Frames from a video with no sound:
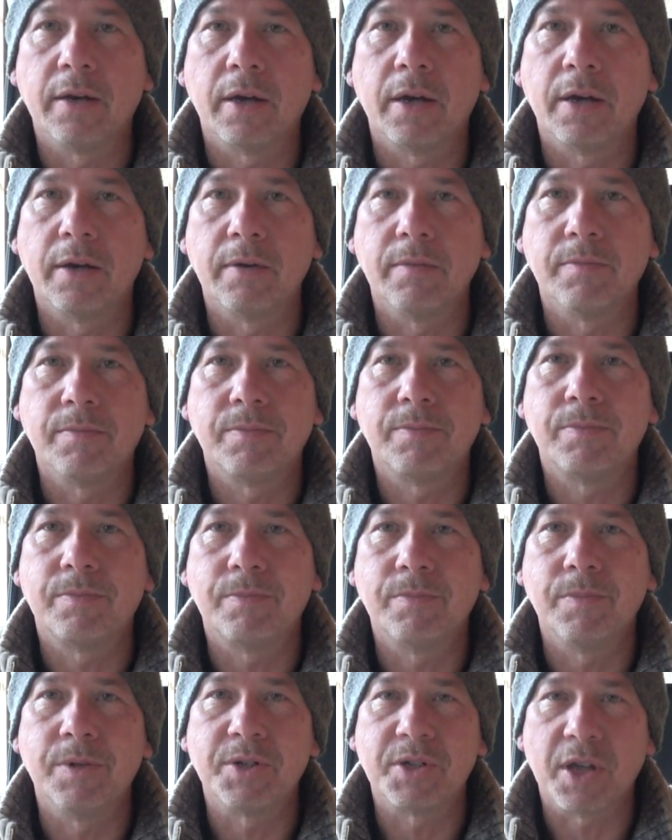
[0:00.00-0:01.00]
and
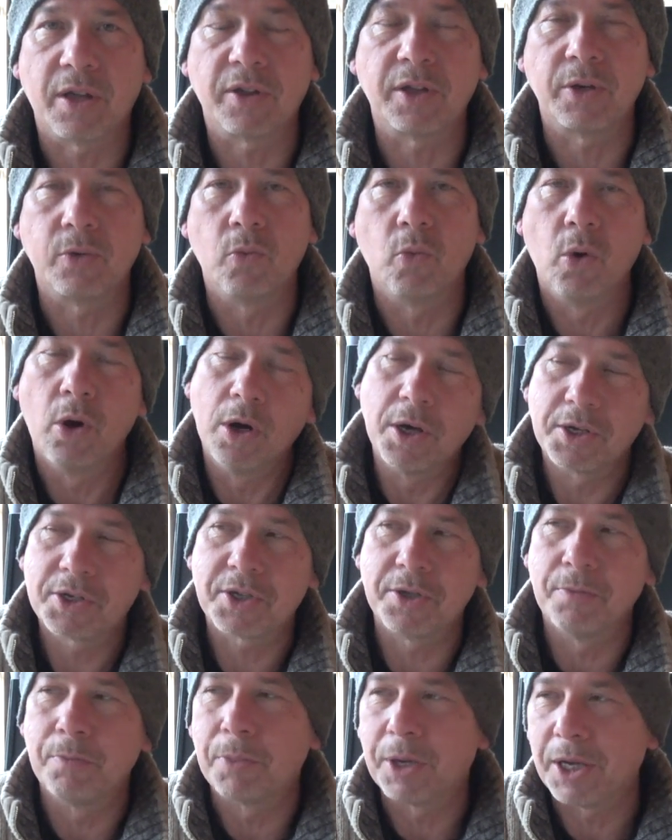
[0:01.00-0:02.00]
there's nothing
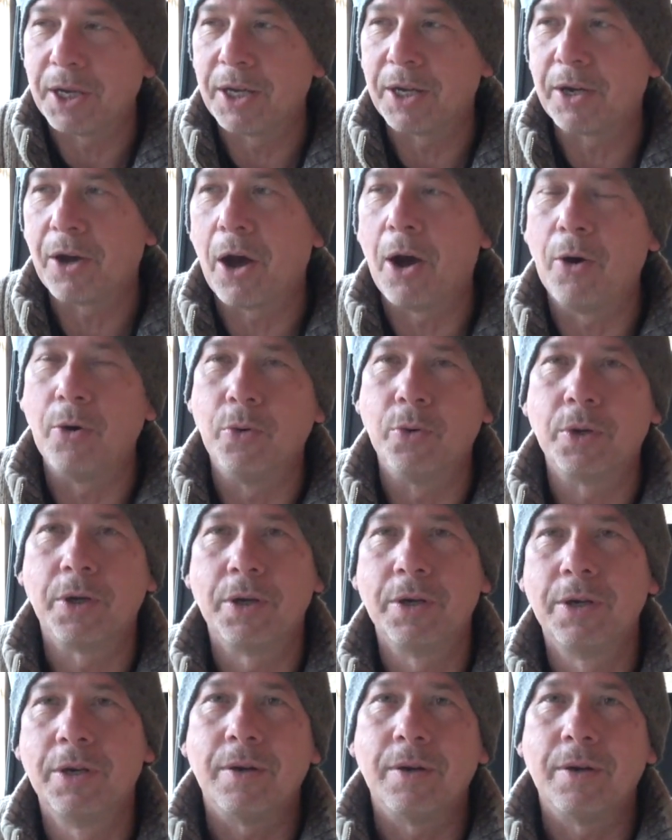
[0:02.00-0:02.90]
worse than being cold.